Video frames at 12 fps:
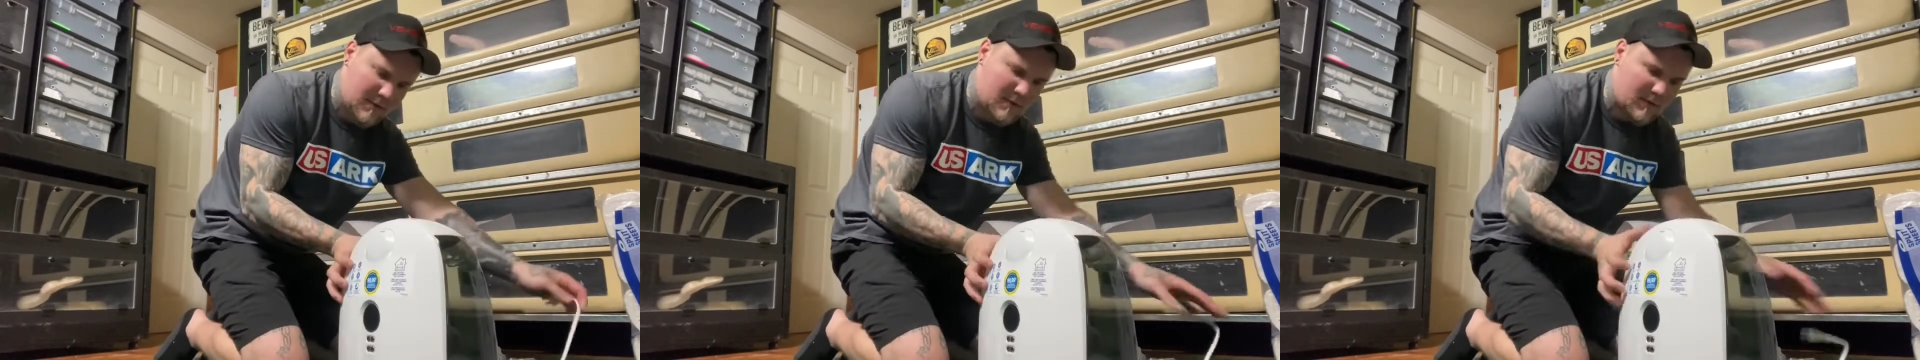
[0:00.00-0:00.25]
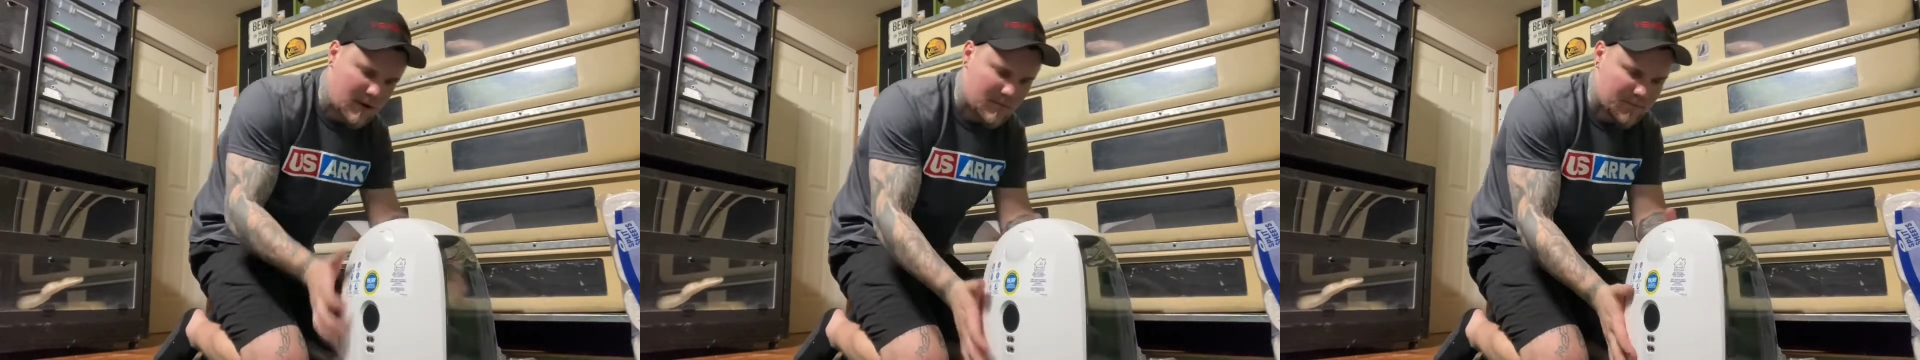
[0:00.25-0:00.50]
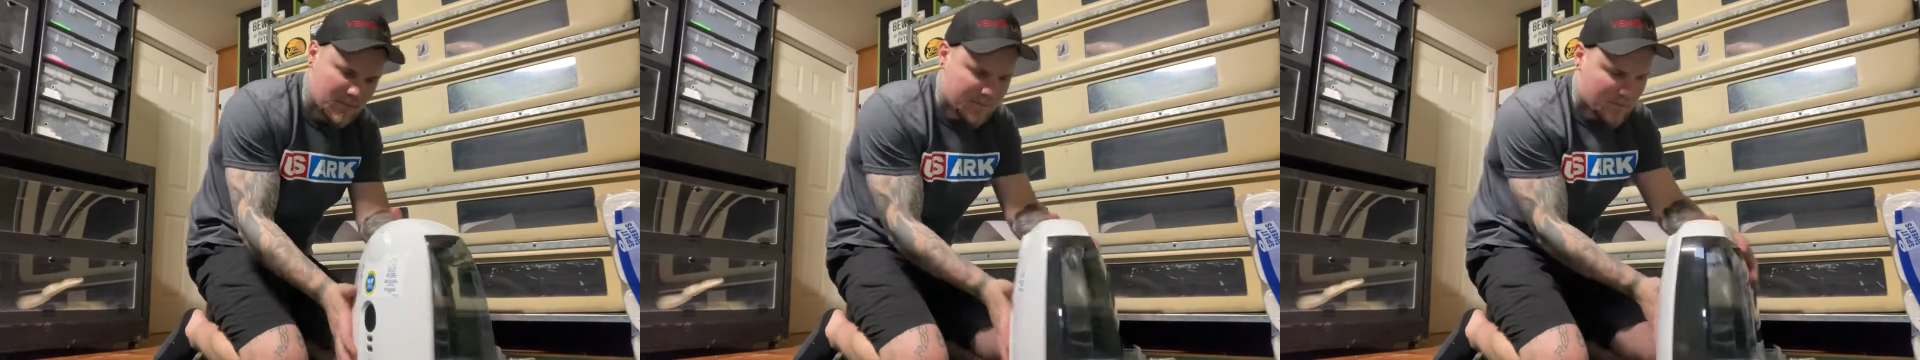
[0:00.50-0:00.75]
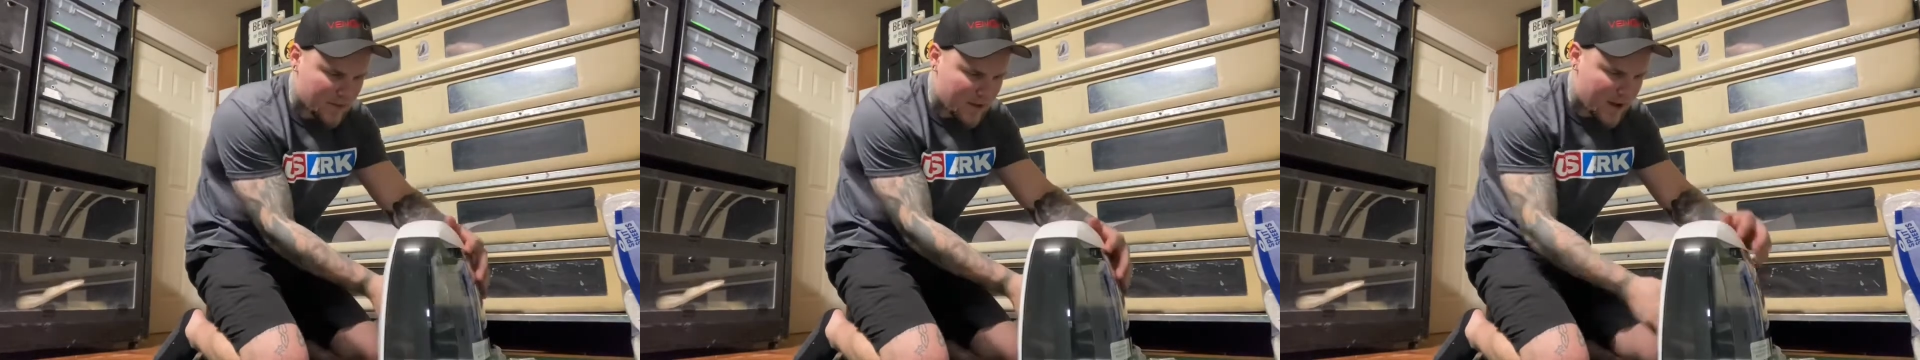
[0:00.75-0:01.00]
to run for
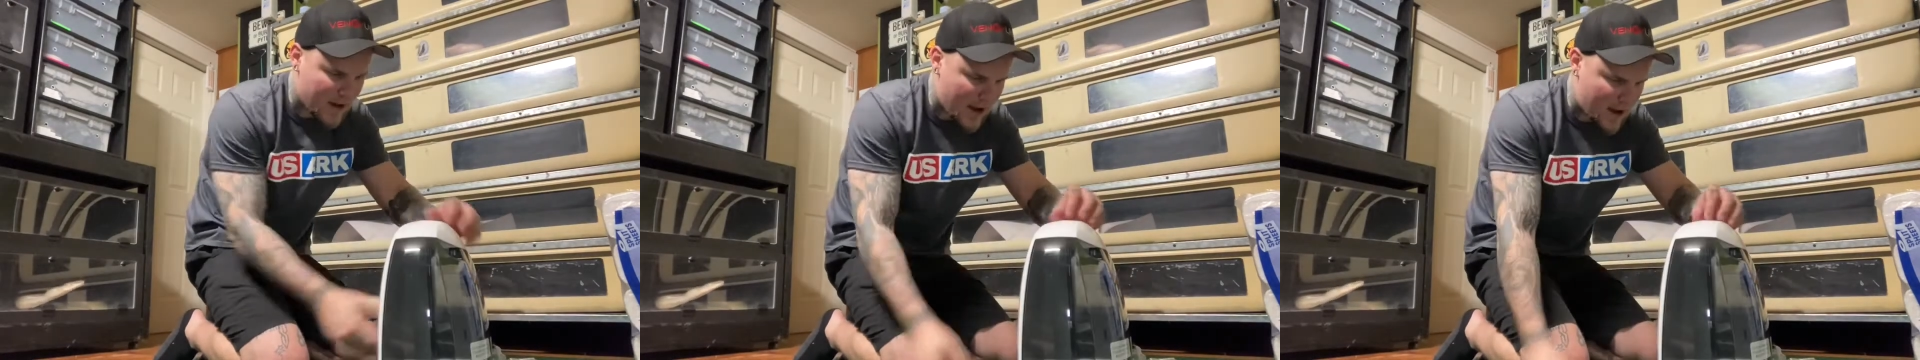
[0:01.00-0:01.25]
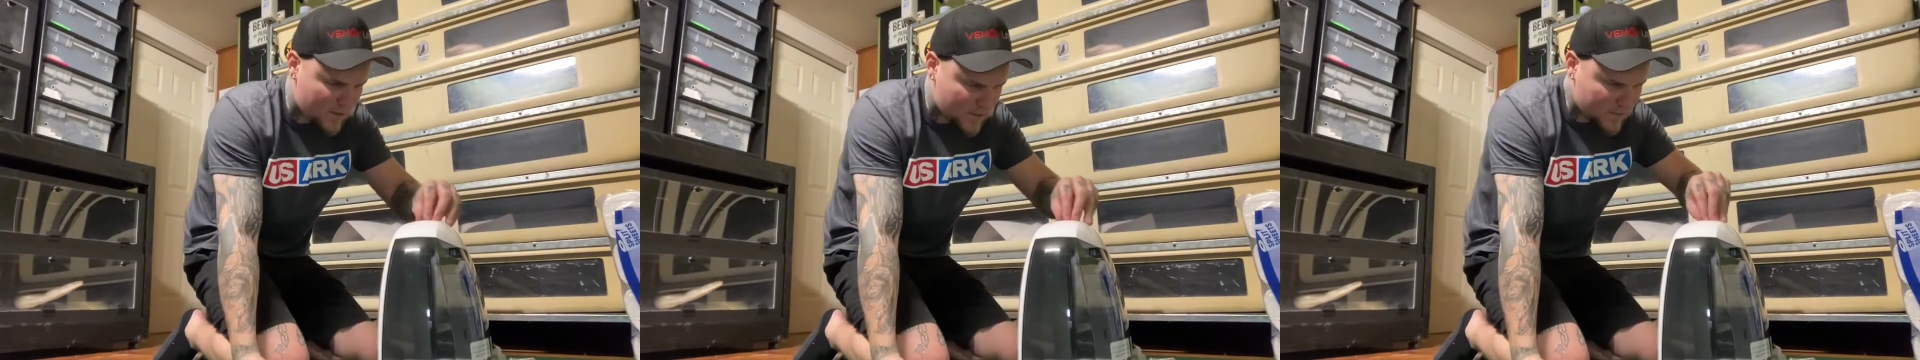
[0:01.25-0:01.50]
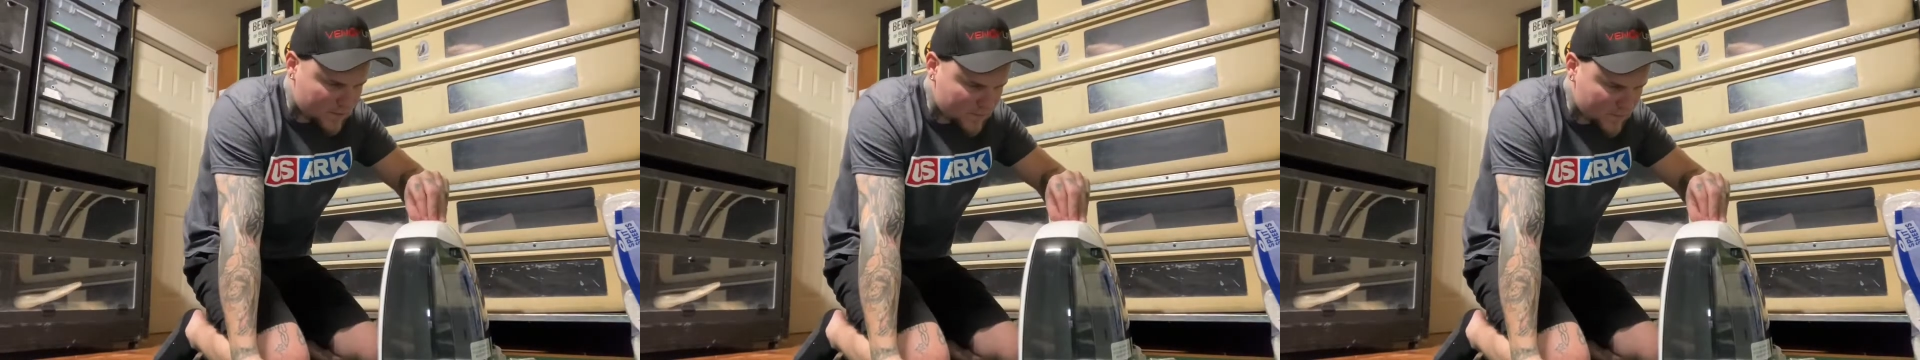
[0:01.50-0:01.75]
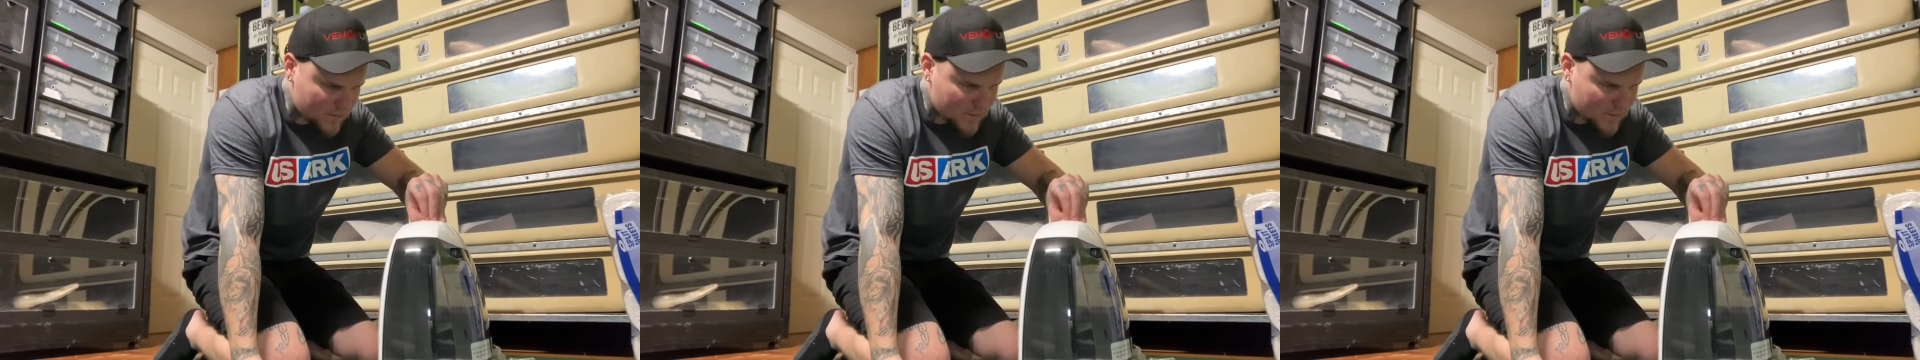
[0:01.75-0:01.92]
48 hours.